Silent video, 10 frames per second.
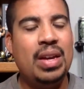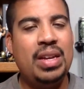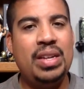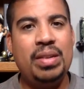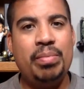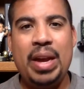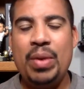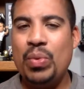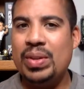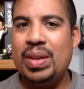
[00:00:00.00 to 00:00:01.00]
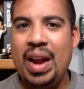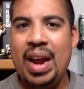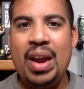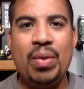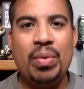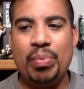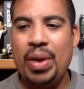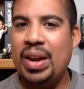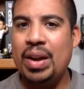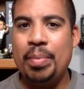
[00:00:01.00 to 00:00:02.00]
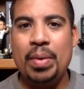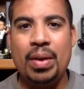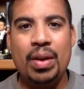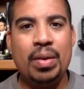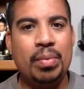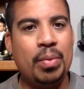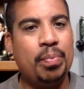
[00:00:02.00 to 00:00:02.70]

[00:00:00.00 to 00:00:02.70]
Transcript: He made one today, breaking up a